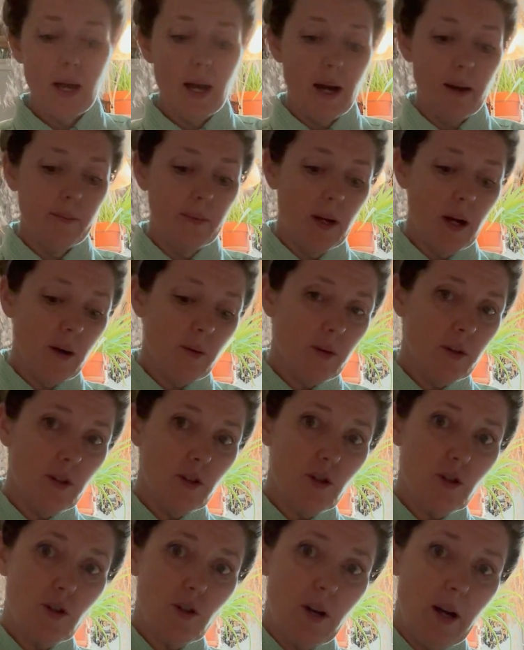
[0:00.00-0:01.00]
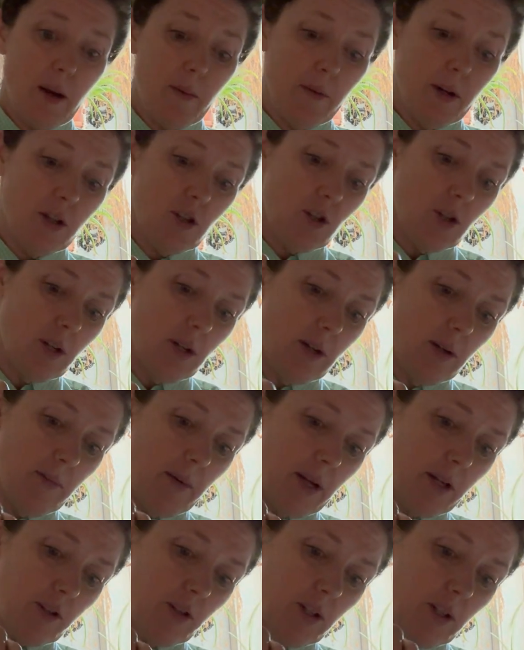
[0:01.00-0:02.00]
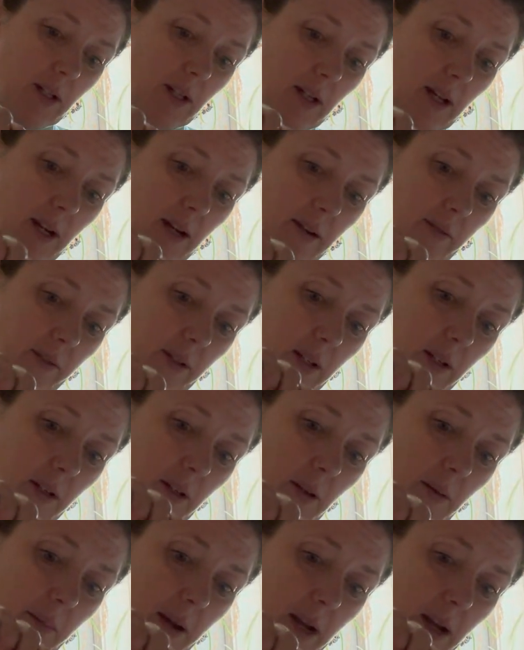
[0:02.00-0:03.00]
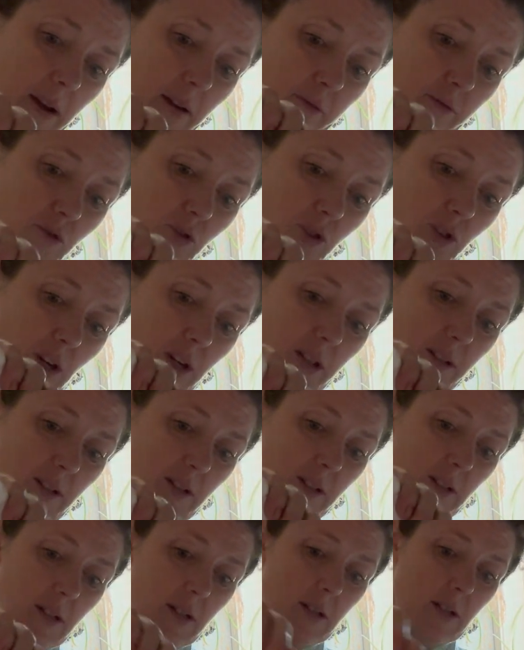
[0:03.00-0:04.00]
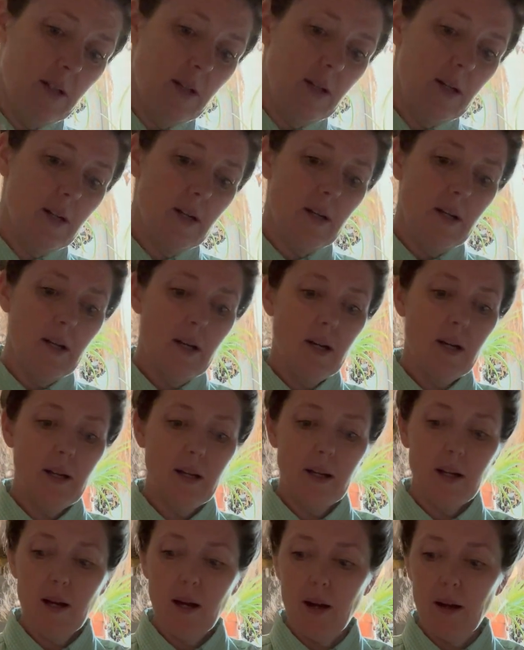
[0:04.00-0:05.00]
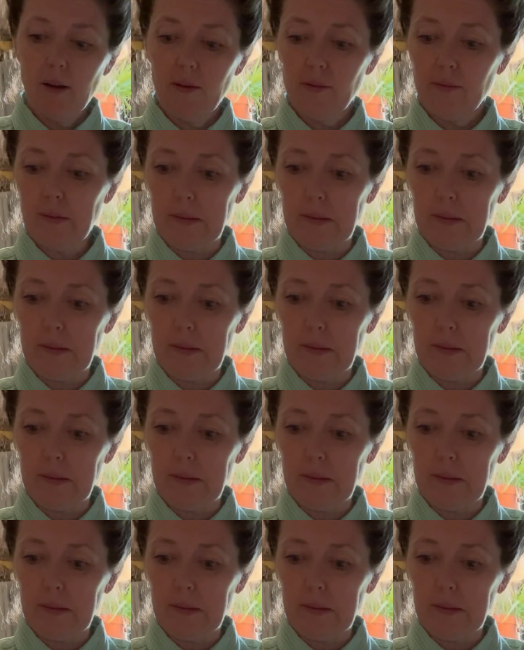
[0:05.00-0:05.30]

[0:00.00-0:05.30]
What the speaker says: I'm not really sure how much I'm actually gonna have in here. I may have just enough.